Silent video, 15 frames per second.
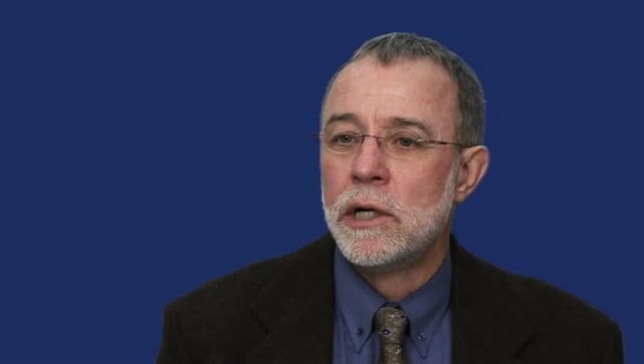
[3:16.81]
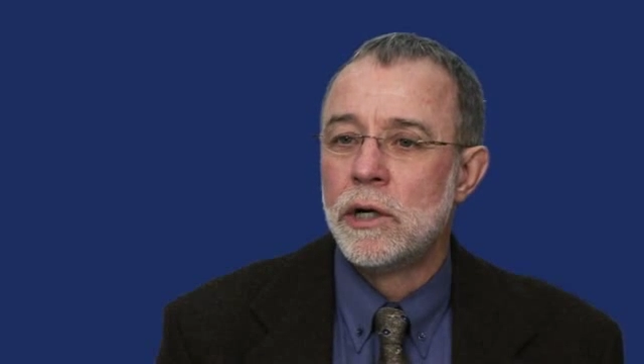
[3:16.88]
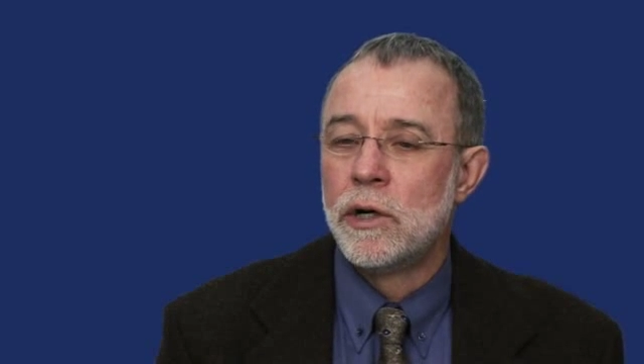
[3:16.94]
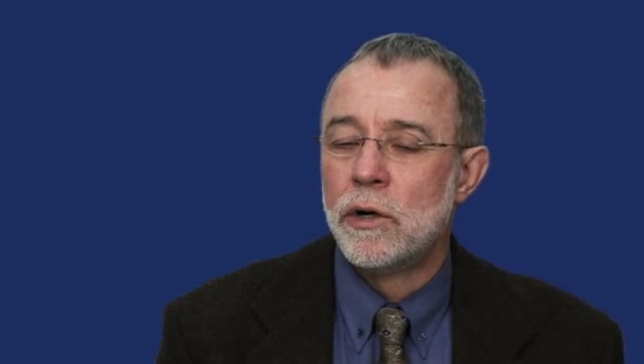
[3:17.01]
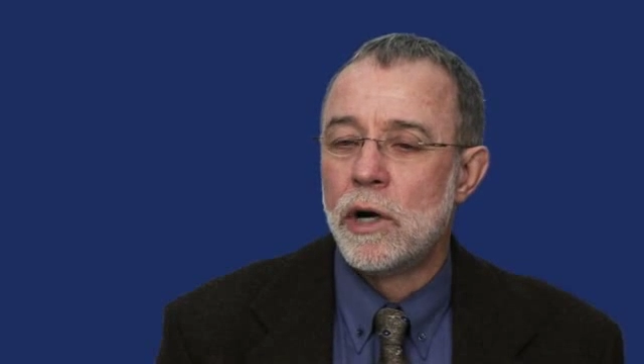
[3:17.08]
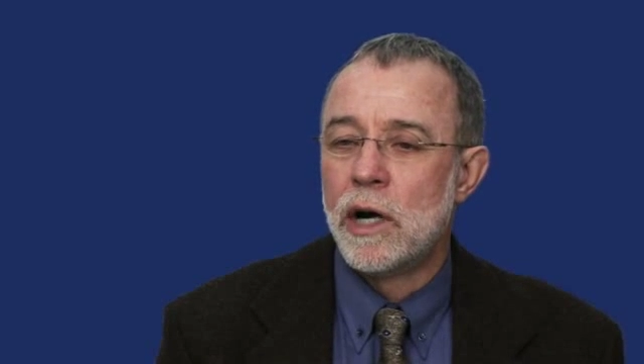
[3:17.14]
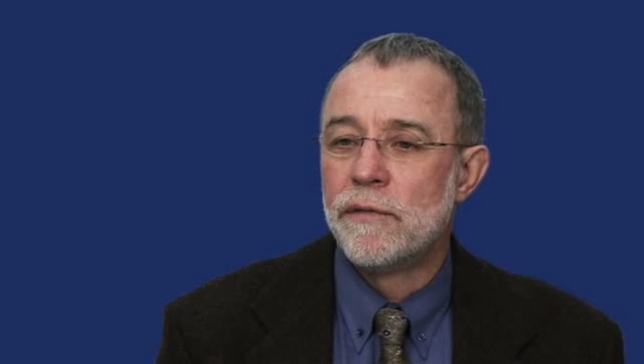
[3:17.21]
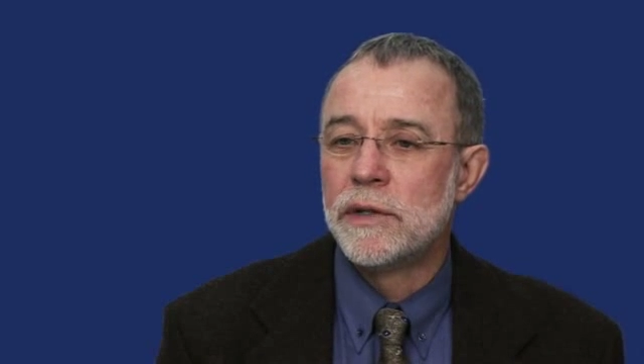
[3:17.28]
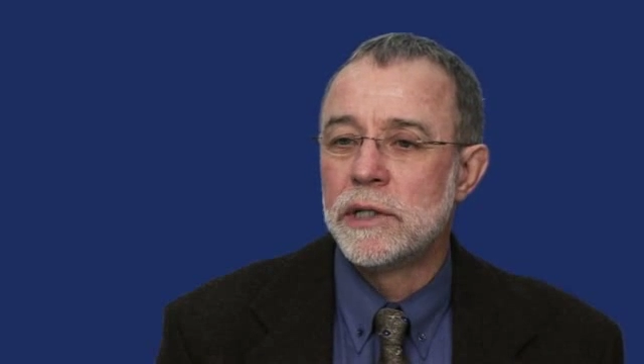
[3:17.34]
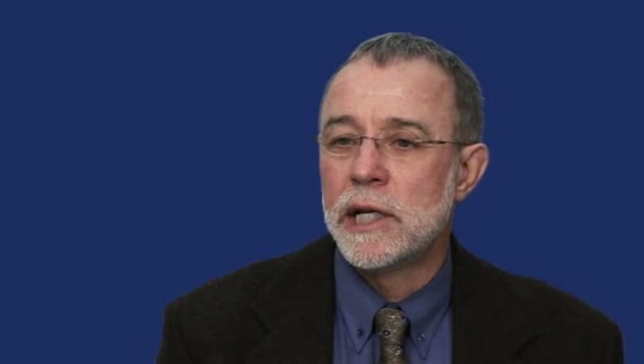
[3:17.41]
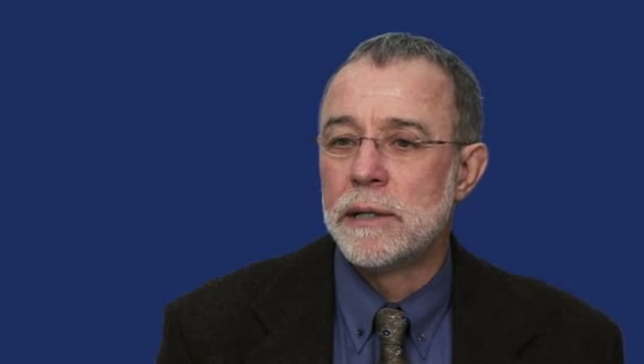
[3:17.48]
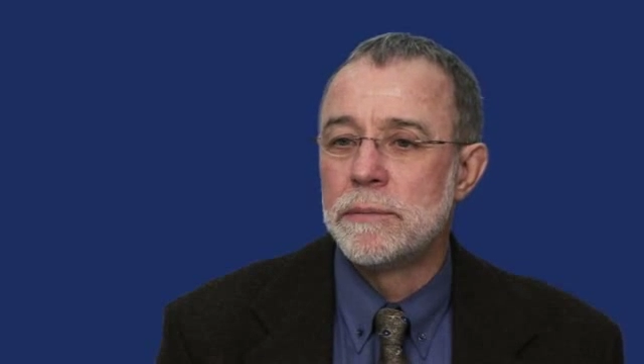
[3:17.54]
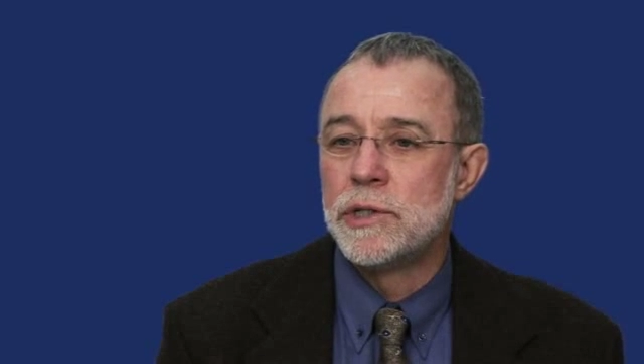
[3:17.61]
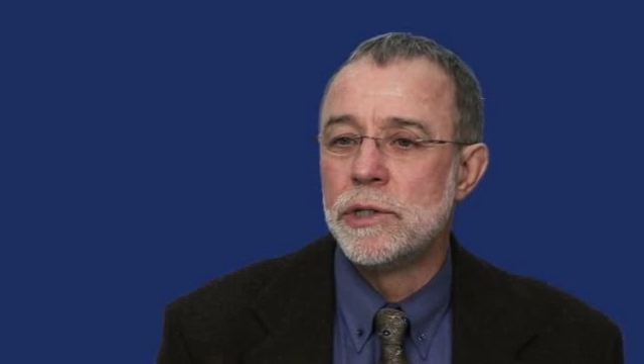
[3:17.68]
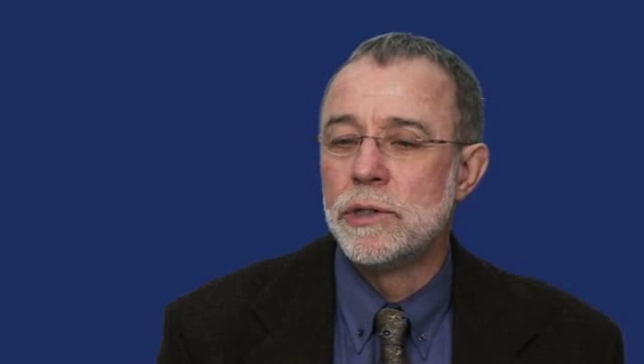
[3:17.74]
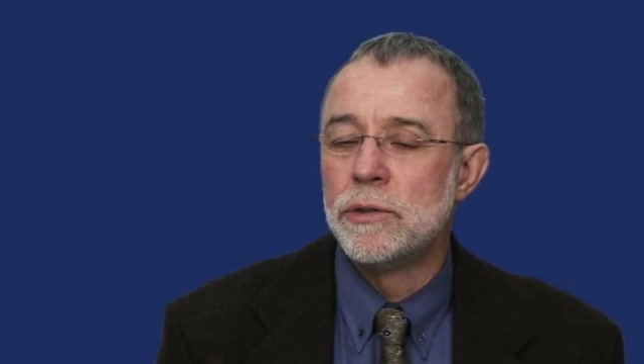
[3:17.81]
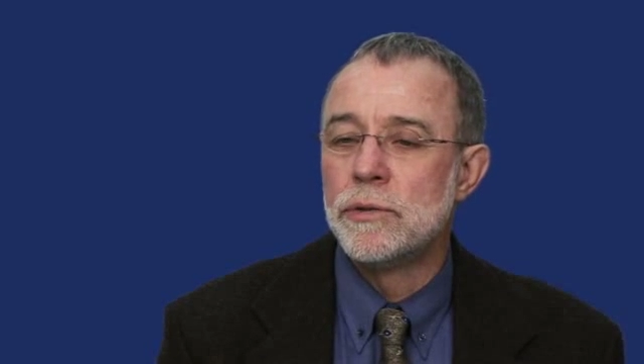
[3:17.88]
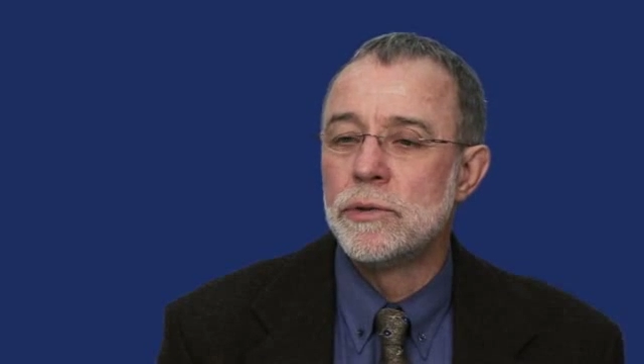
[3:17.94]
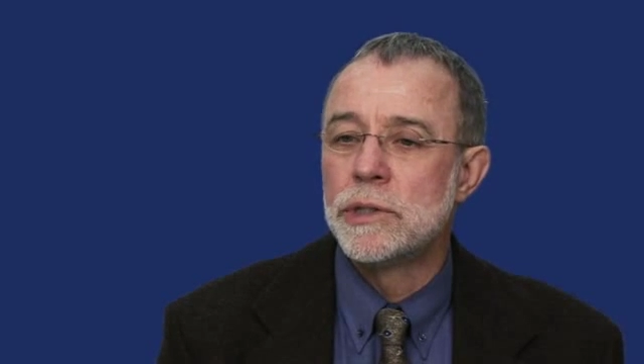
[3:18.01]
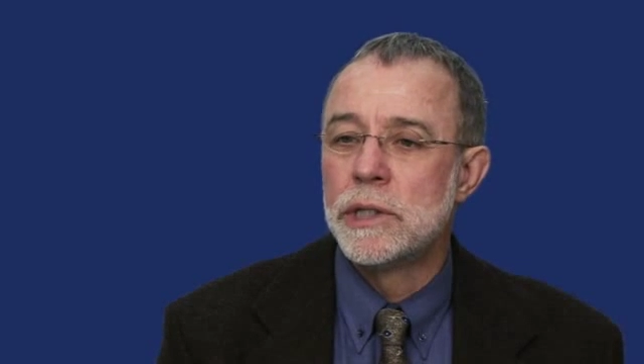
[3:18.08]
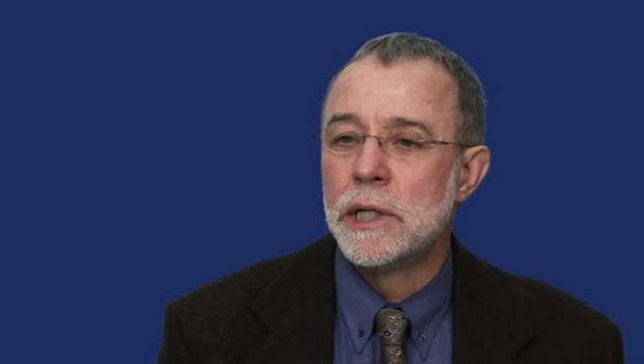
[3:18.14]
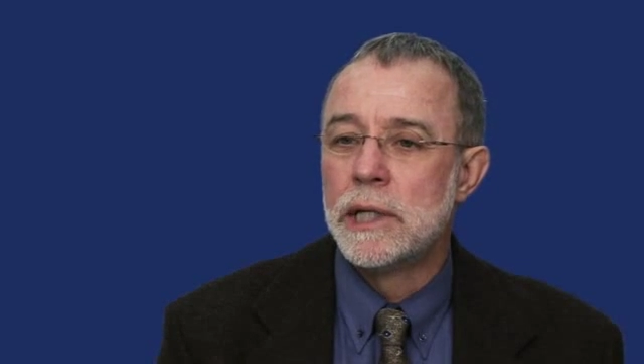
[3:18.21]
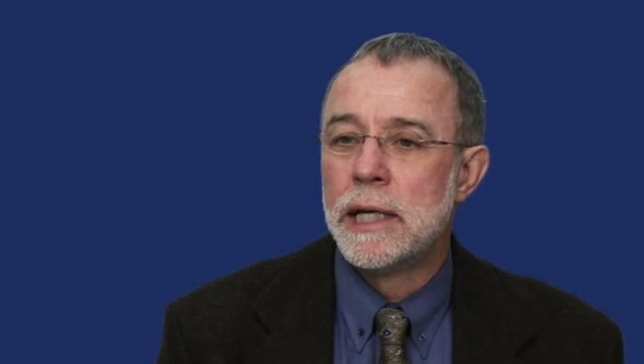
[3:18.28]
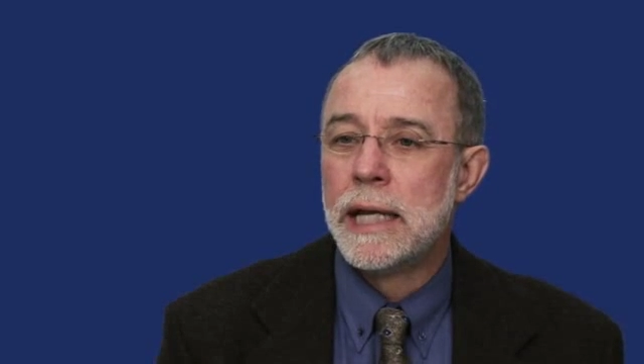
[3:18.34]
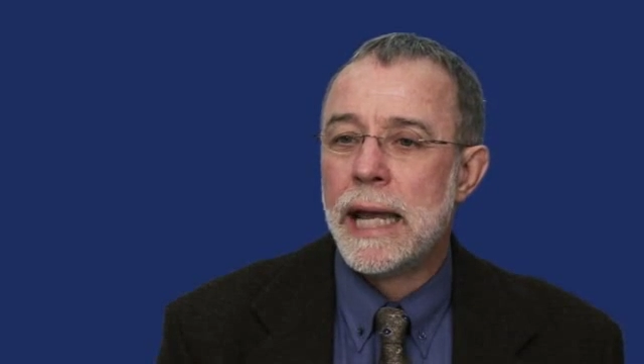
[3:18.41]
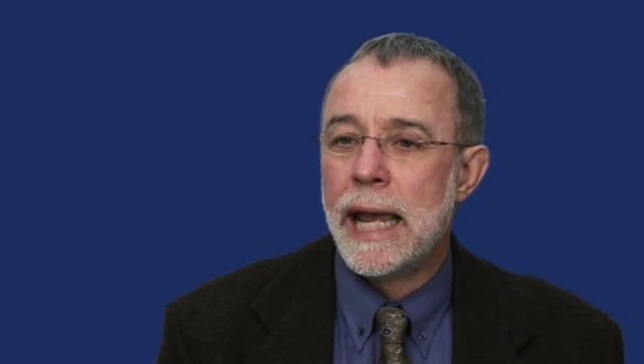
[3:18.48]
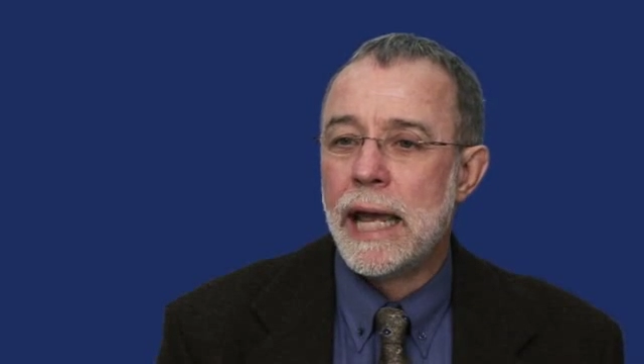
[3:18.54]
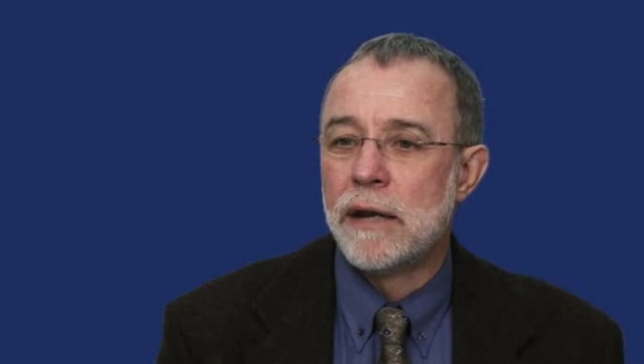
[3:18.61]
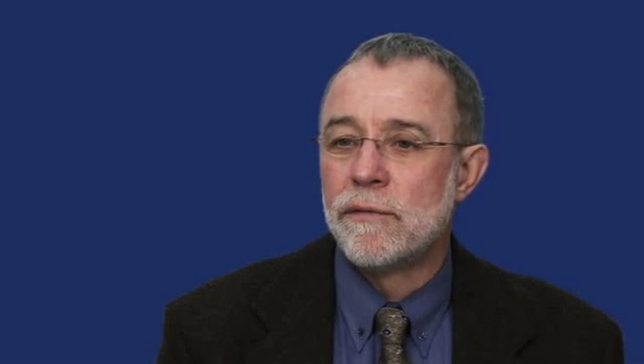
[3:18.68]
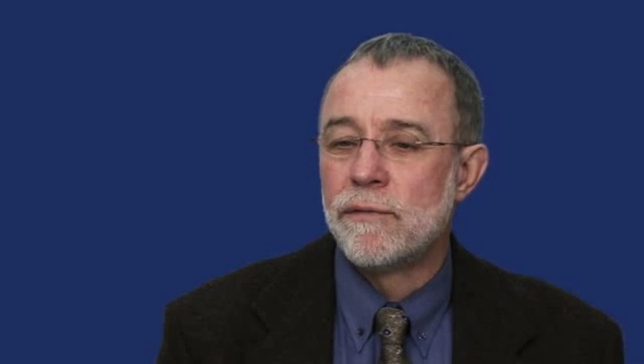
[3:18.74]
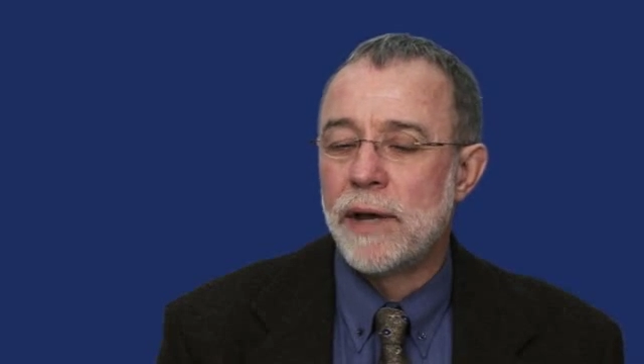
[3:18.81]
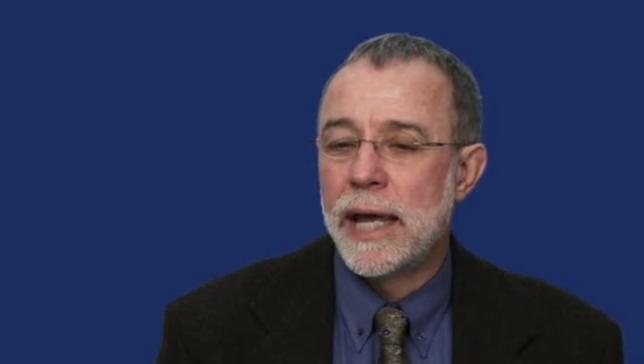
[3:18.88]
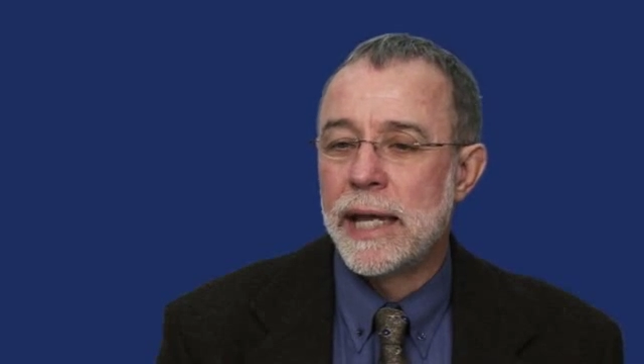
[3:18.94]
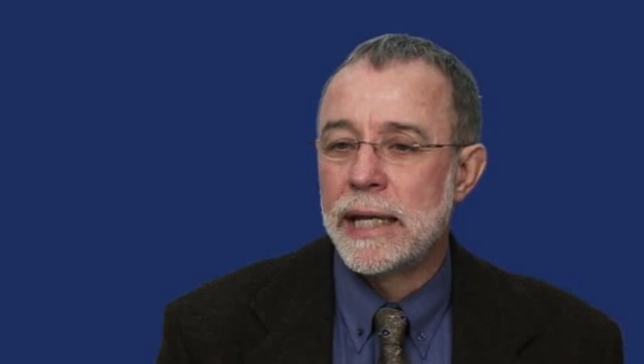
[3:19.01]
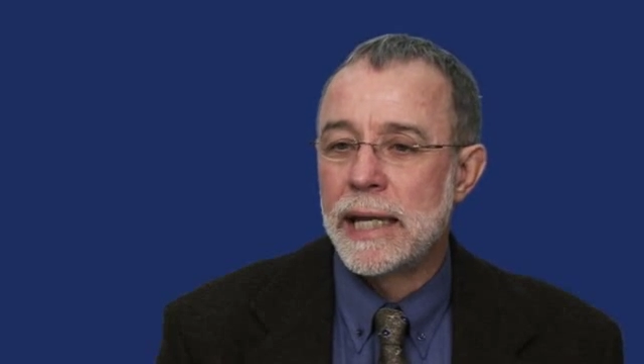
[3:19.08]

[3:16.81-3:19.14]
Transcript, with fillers: are oftentimes used. And, and